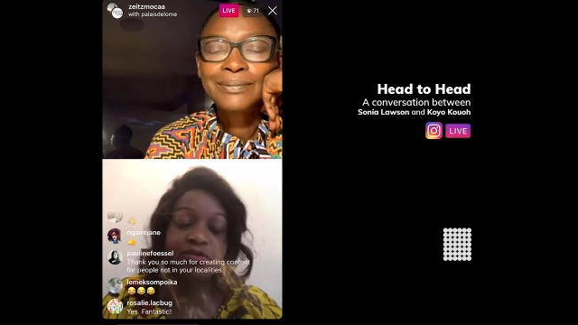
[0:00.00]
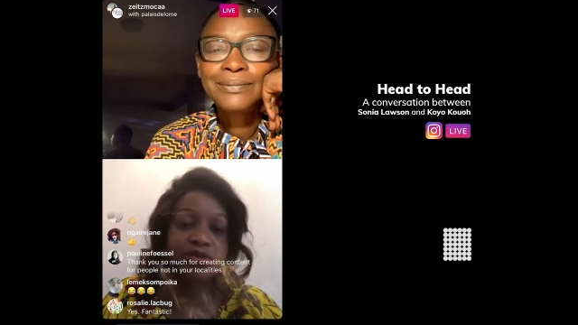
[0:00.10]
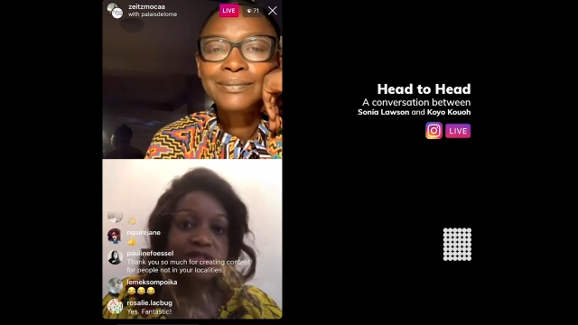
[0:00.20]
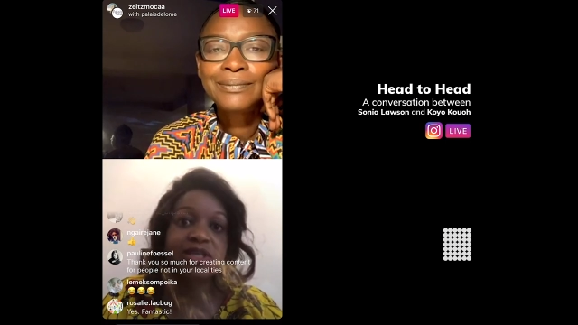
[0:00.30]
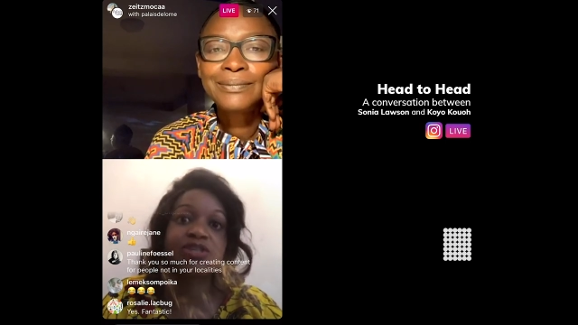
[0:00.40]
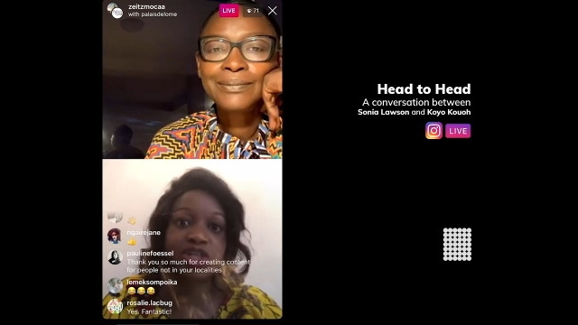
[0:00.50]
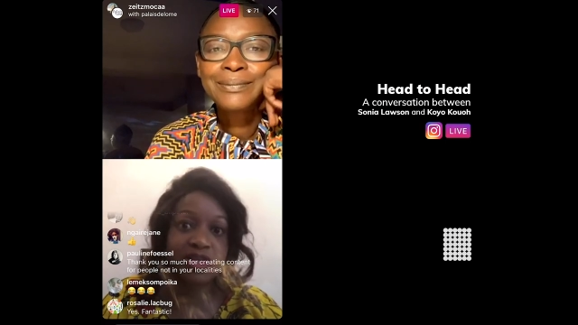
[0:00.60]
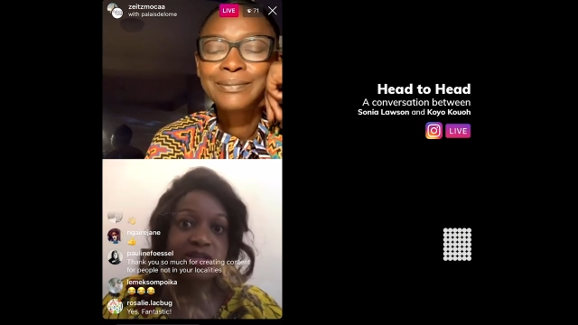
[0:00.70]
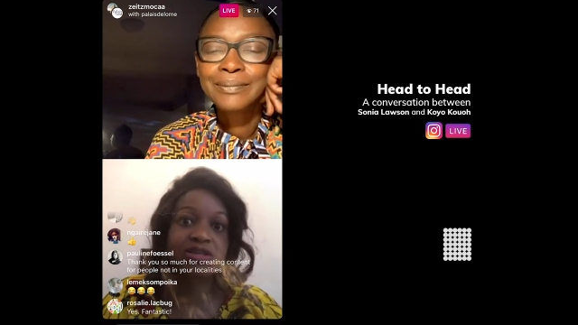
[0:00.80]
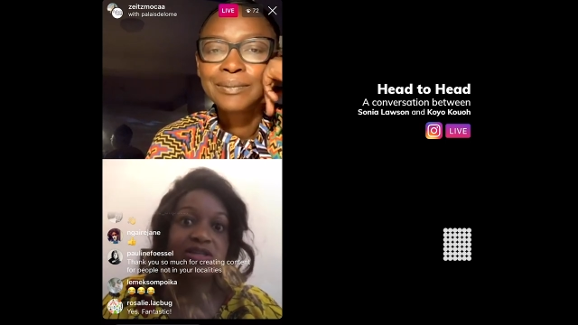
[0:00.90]

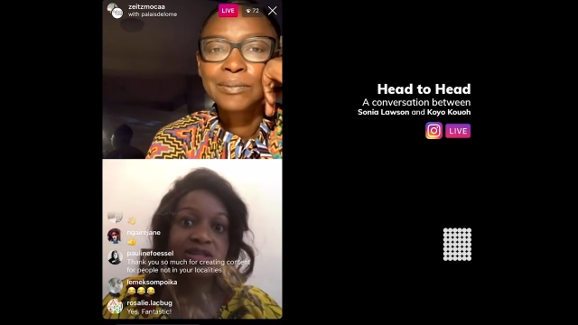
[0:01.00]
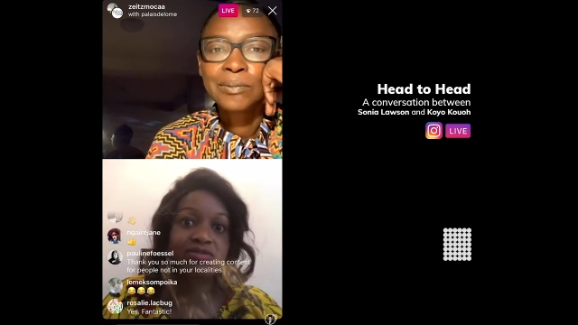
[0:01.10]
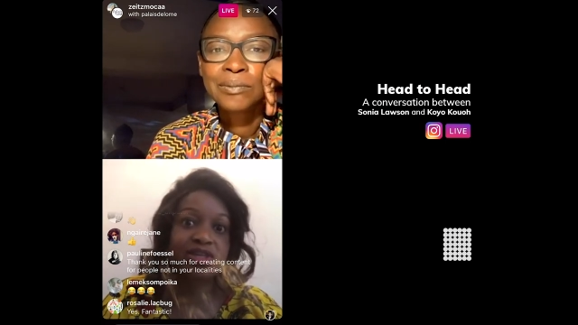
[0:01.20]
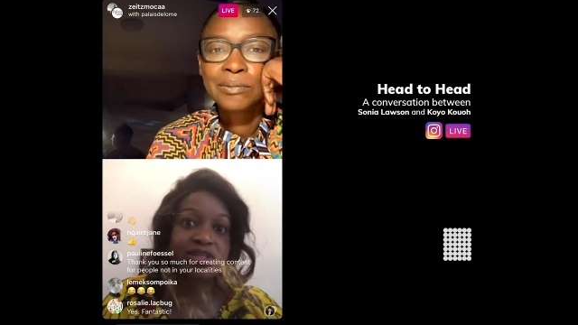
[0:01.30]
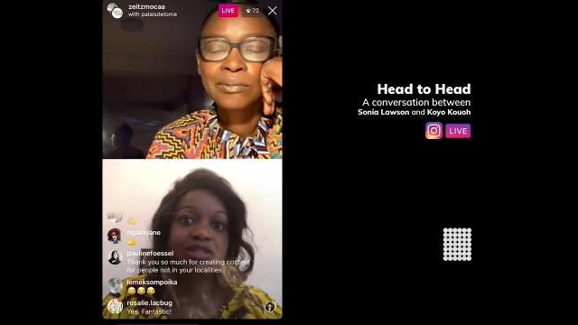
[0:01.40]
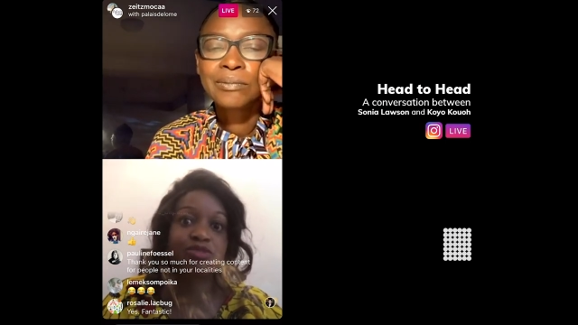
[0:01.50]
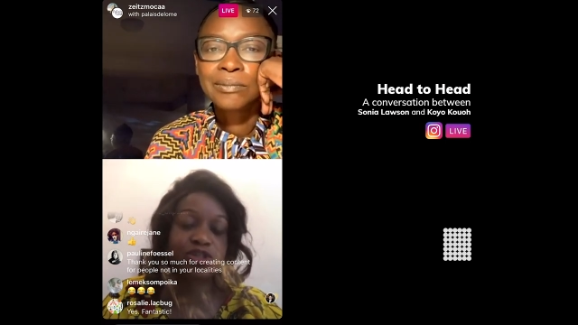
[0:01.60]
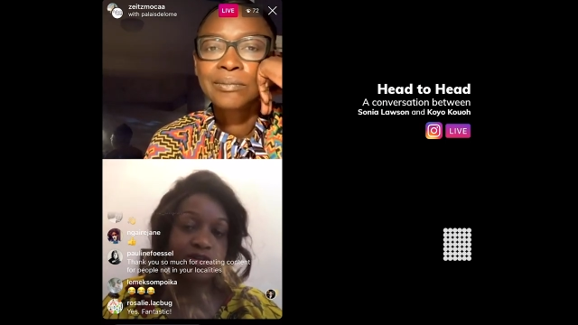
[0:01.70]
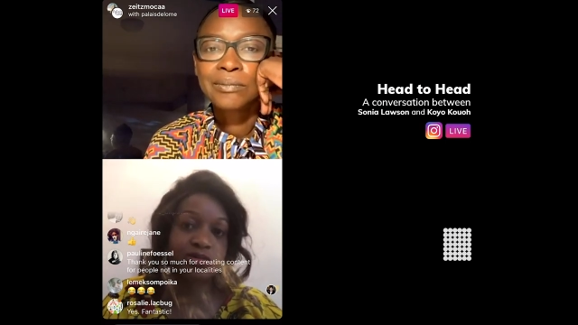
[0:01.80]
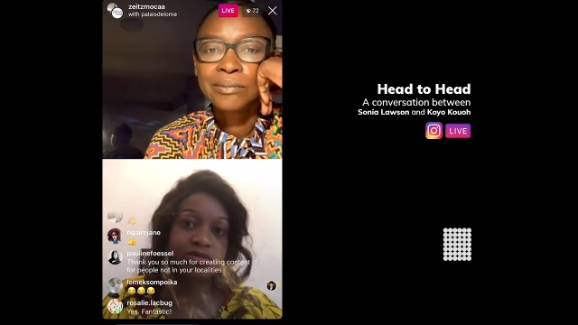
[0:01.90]
Speaker 1: staging the
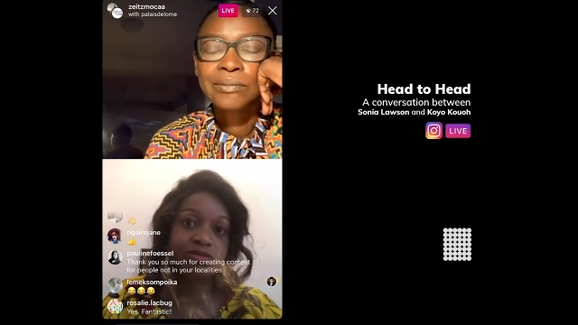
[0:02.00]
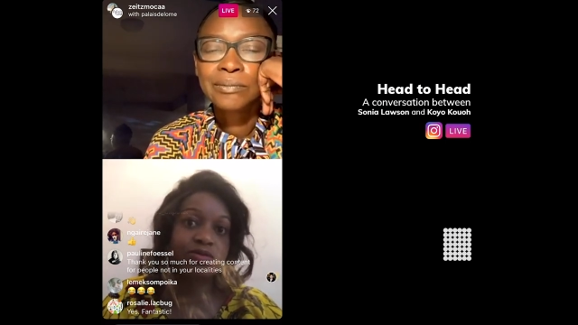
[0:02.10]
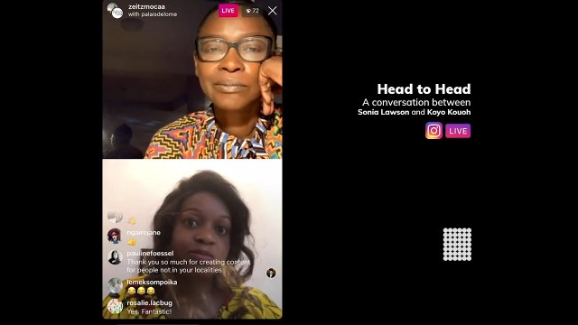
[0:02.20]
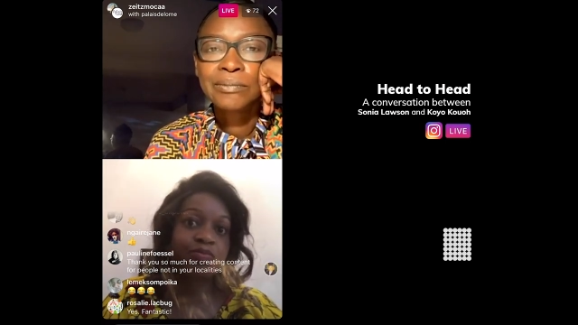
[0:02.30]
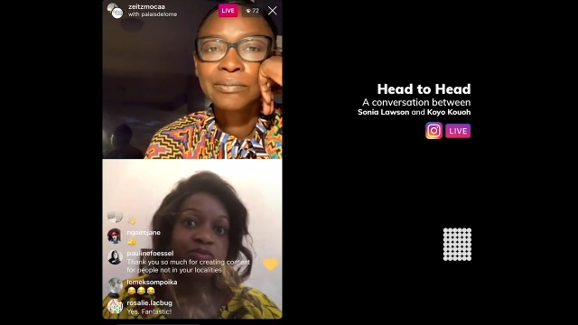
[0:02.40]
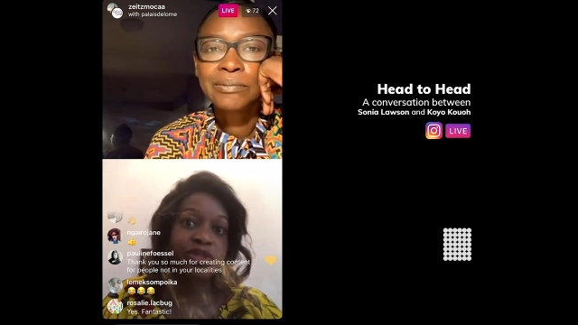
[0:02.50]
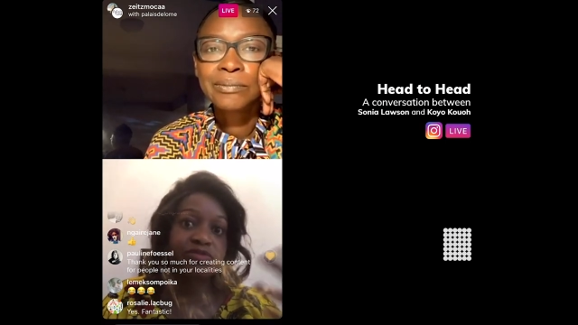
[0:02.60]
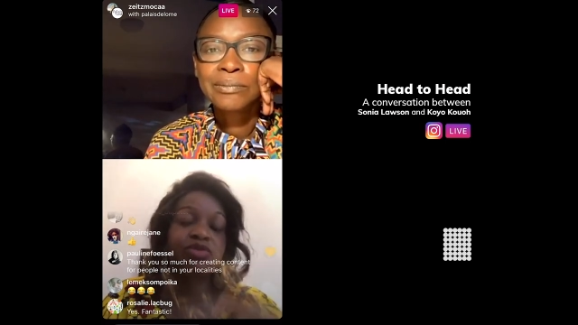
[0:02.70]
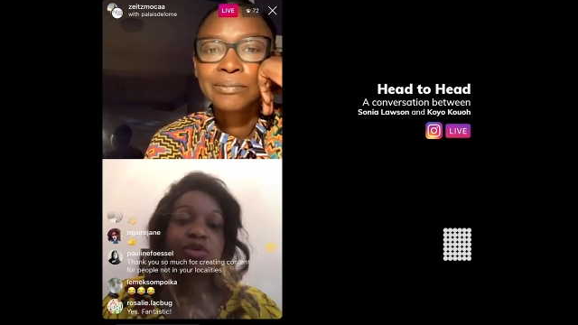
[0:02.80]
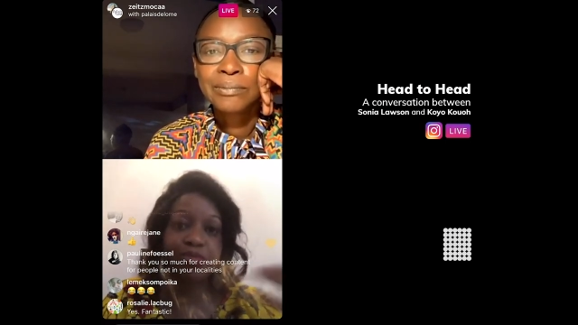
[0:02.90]
exhibition. So
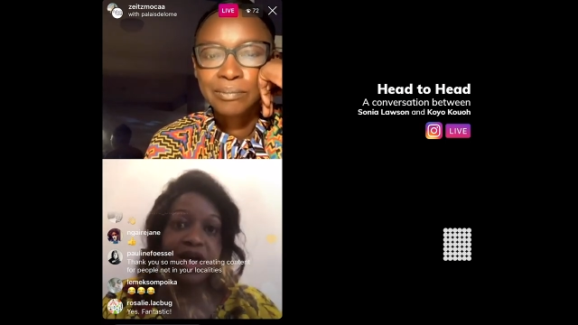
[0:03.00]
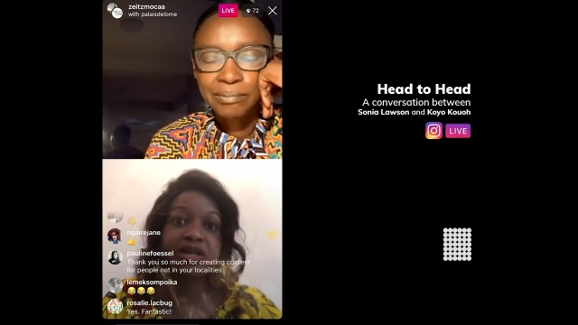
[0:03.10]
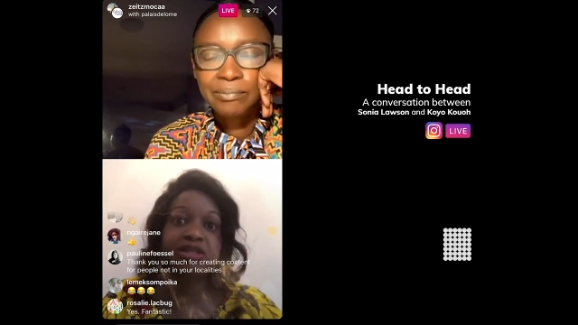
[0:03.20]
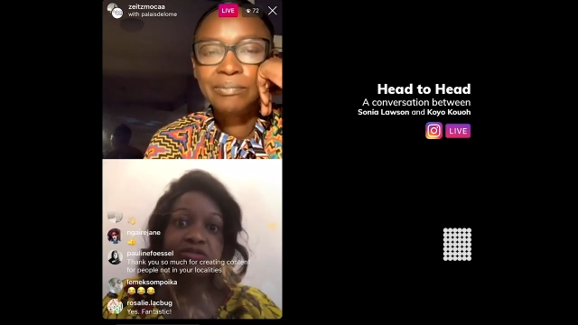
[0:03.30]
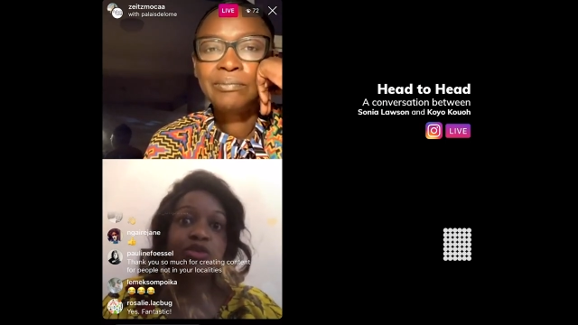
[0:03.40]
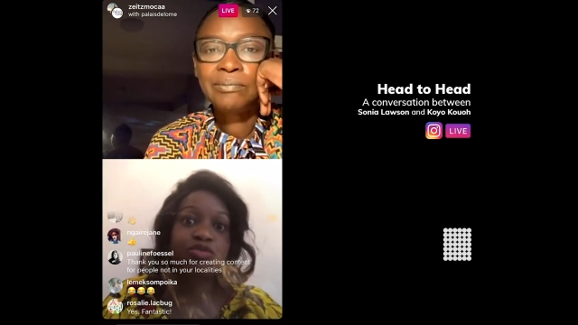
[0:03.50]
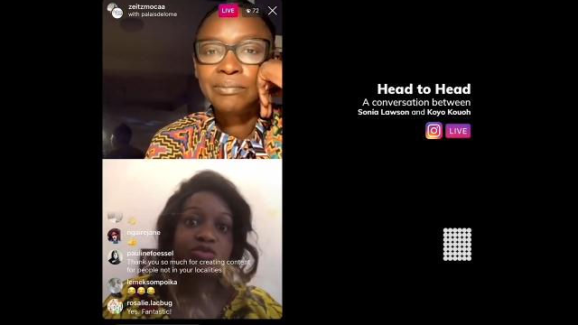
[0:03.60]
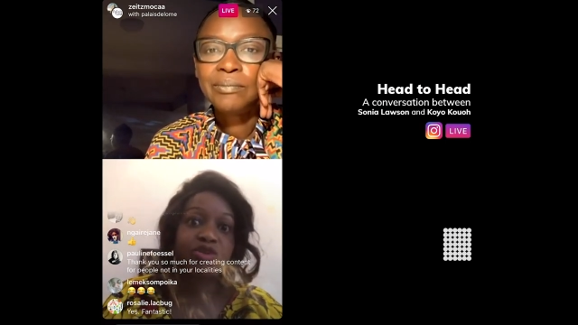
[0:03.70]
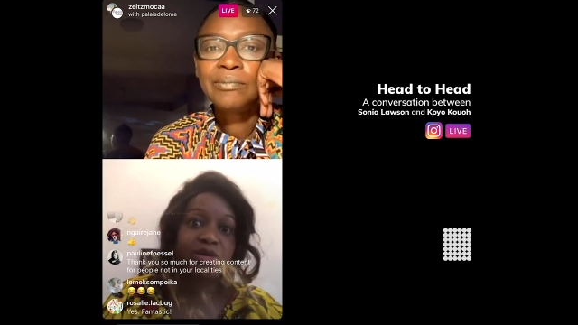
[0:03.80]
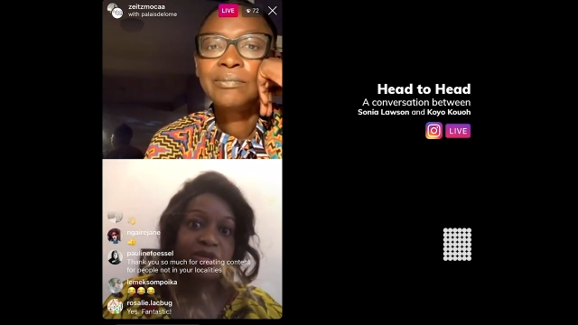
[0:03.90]
they were part of our
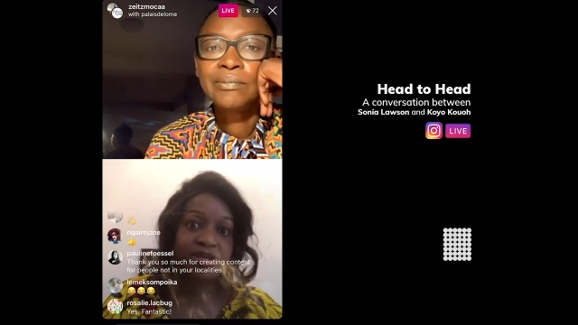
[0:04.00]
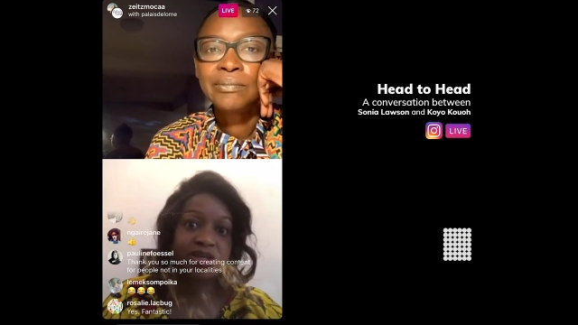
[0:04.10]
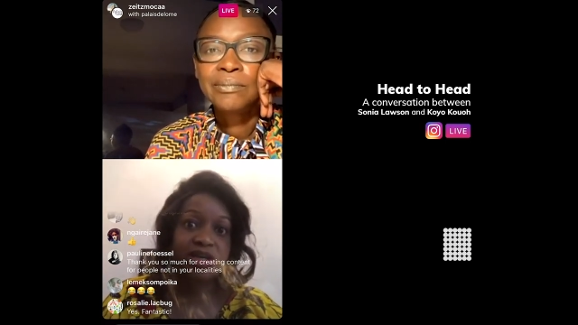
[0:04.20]
programming